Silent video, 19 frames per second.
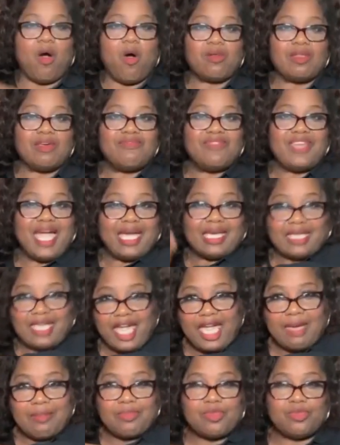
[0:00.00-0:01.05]
All of
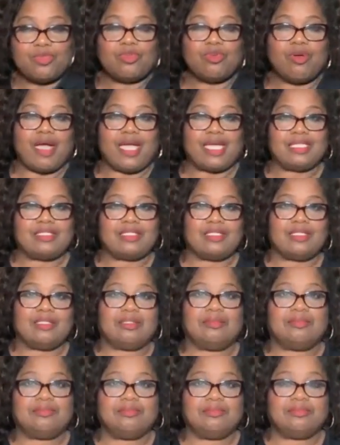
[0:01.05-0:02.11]
that came through
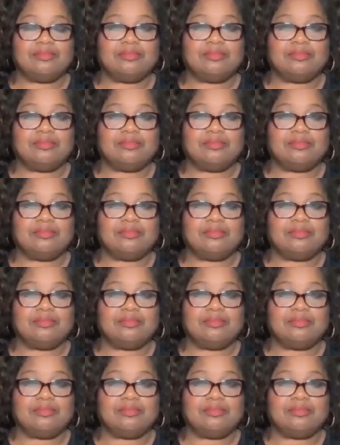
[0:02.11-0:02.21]
Christ.